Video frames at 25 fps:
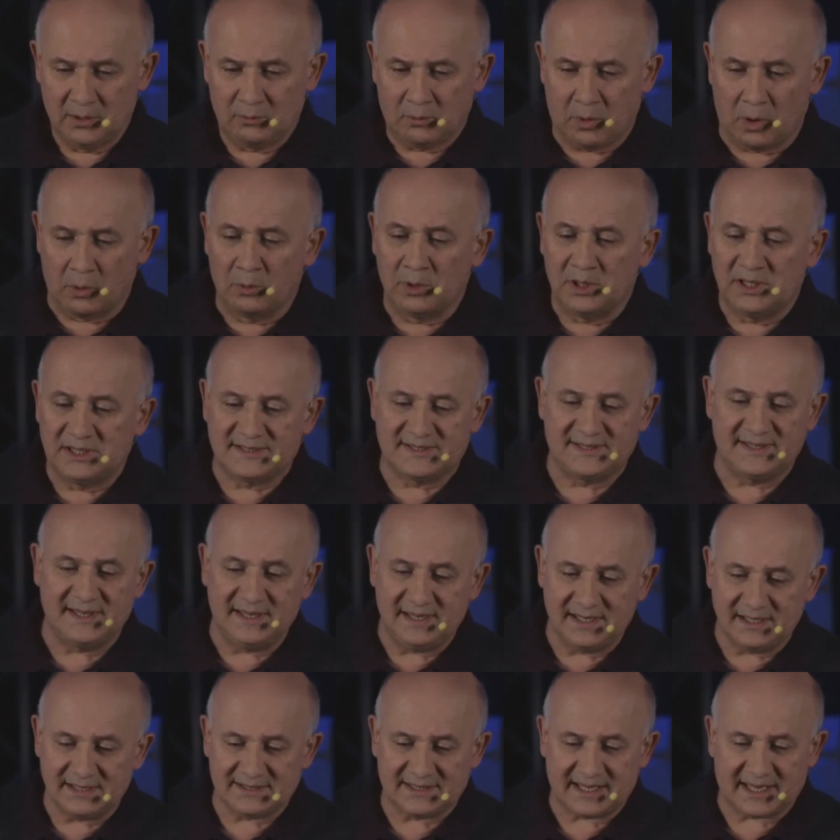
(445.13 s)
What we'll
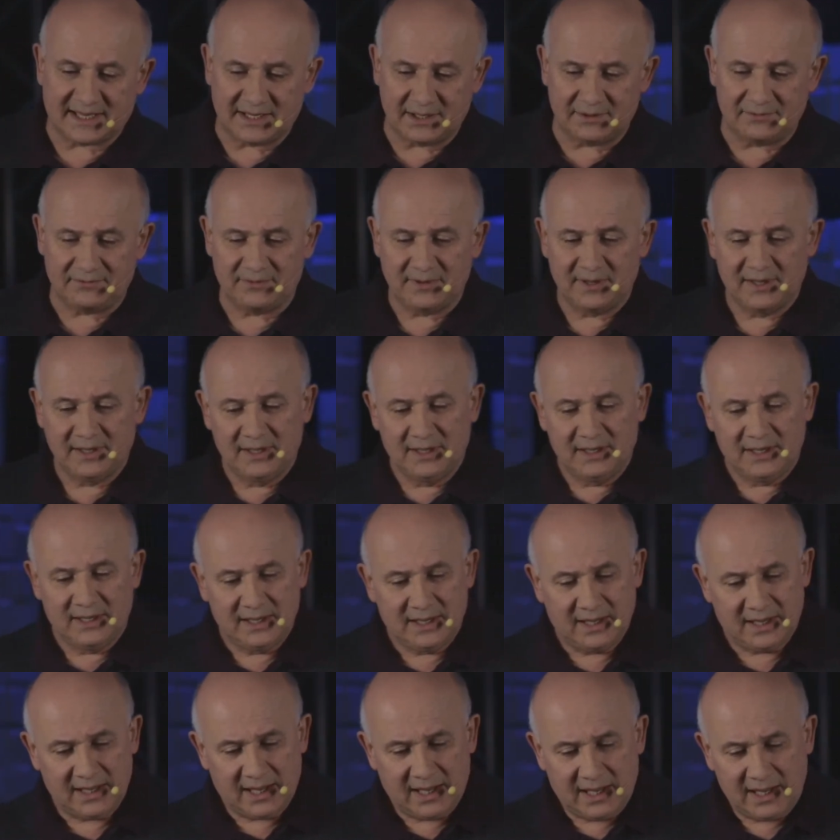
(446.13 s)
see is that
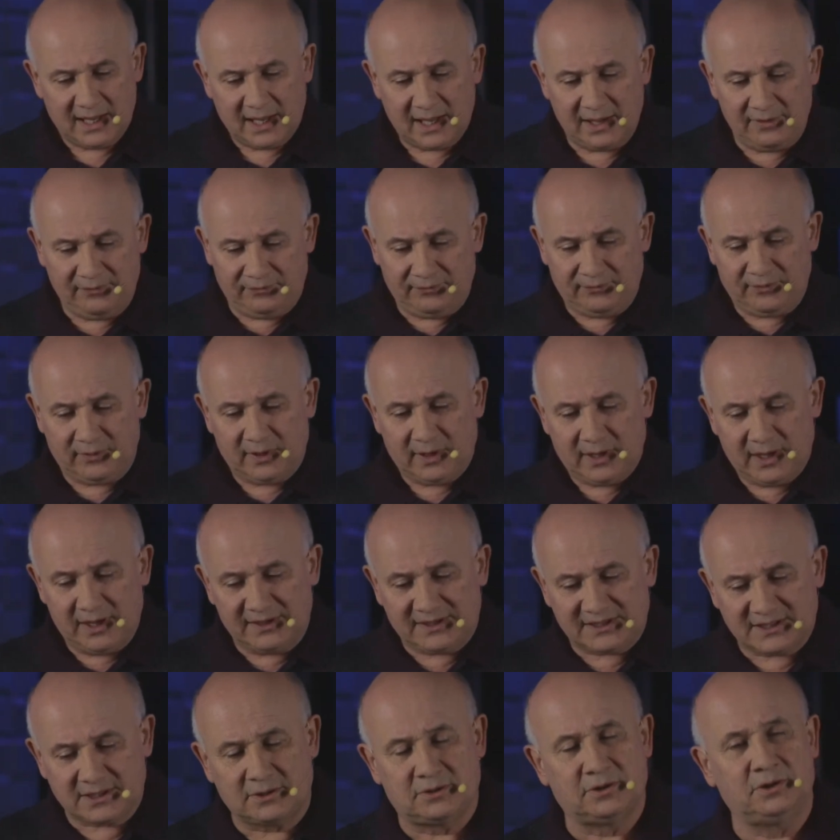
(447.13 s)
if
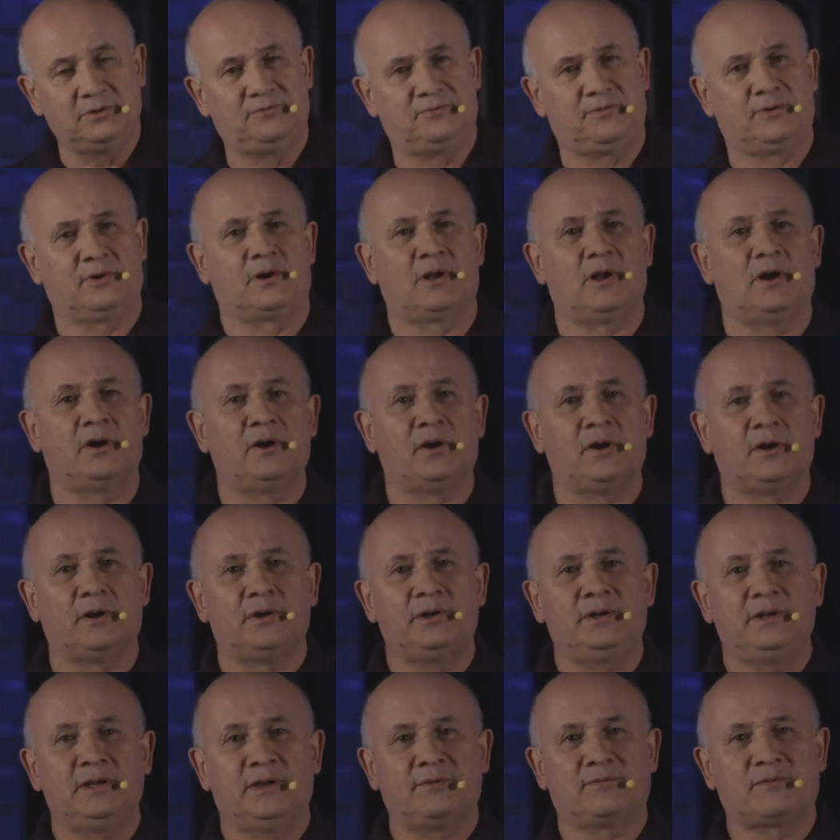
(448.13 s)
it's good for
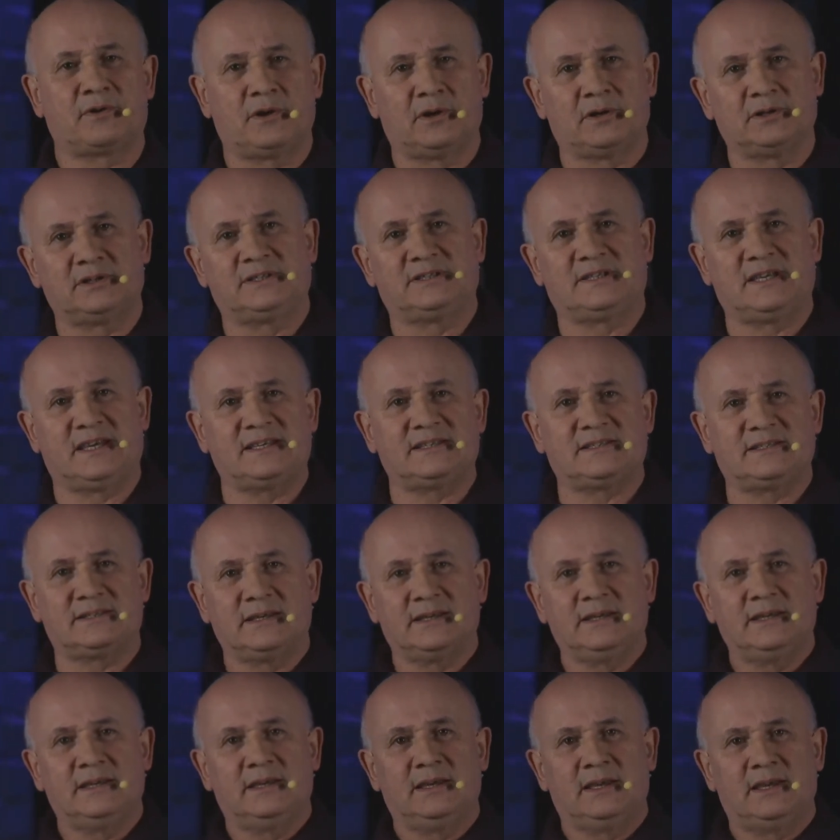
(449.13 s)
God, if God
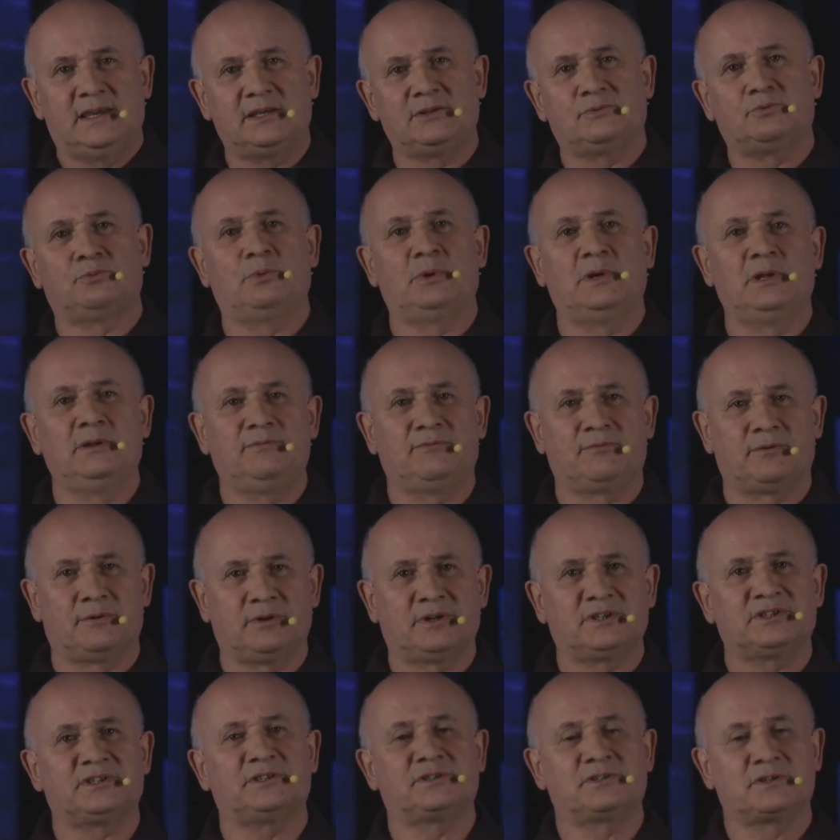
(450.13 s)
says His will
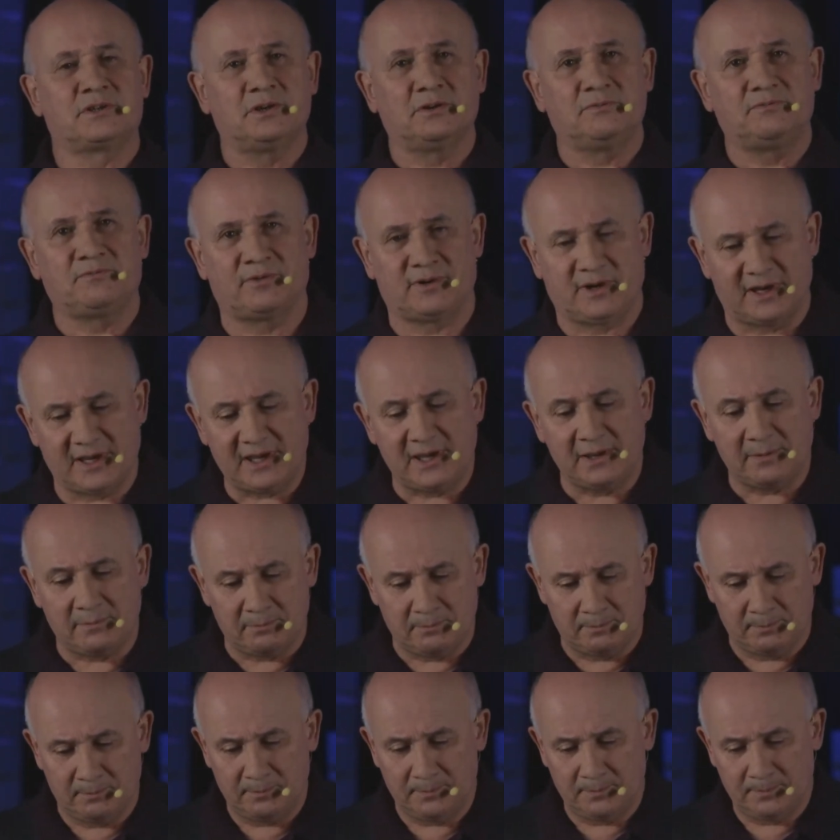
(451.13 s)
for us is good for
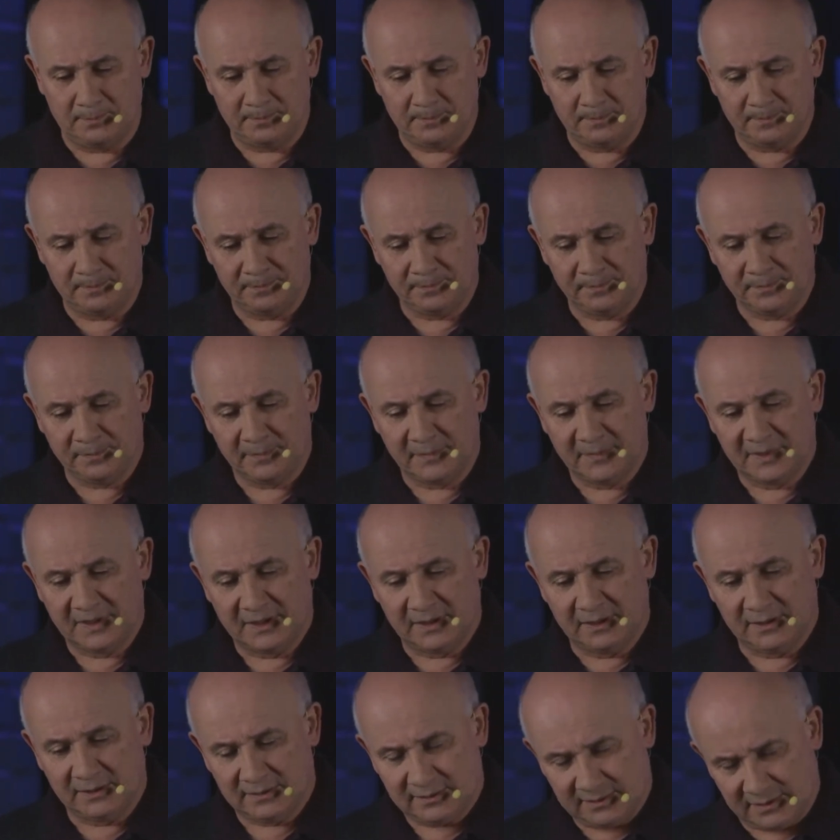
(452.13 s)
Him,
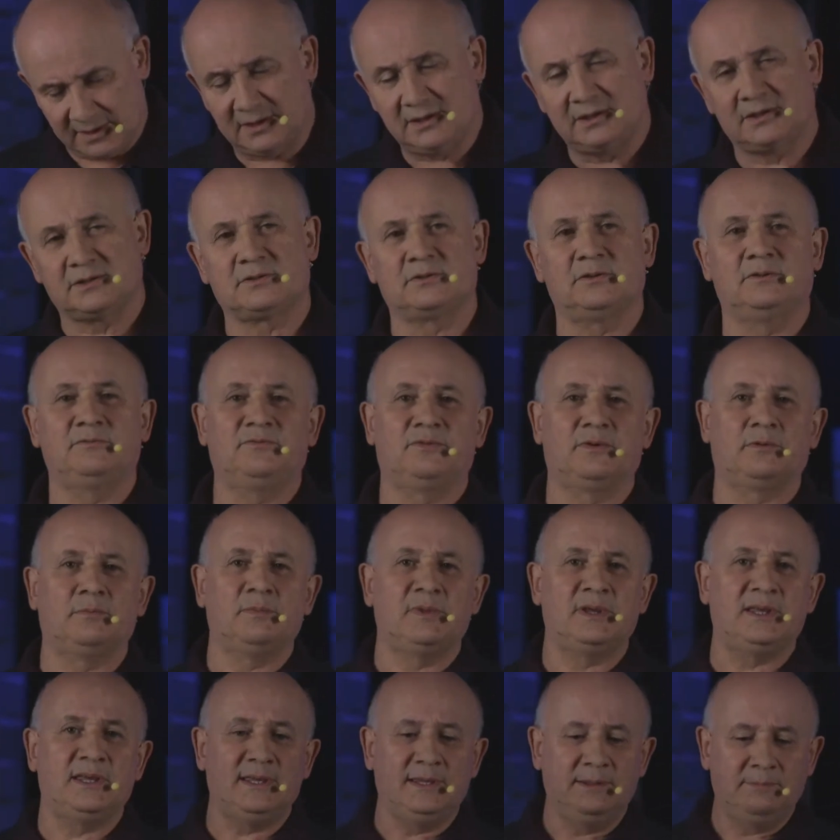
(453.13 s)
then it's good for
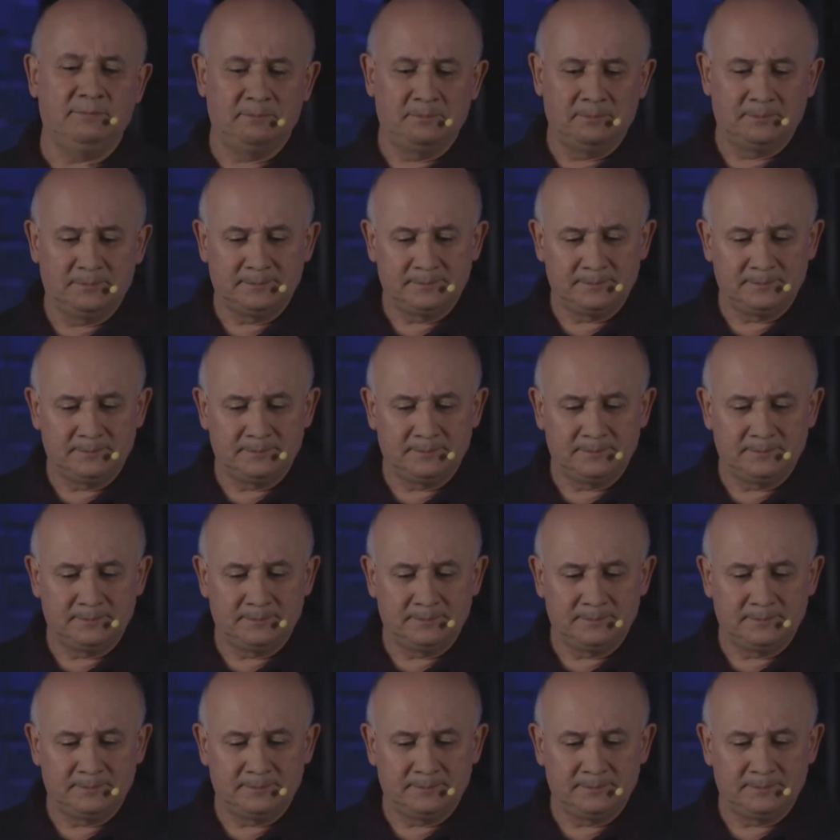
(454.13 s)
me.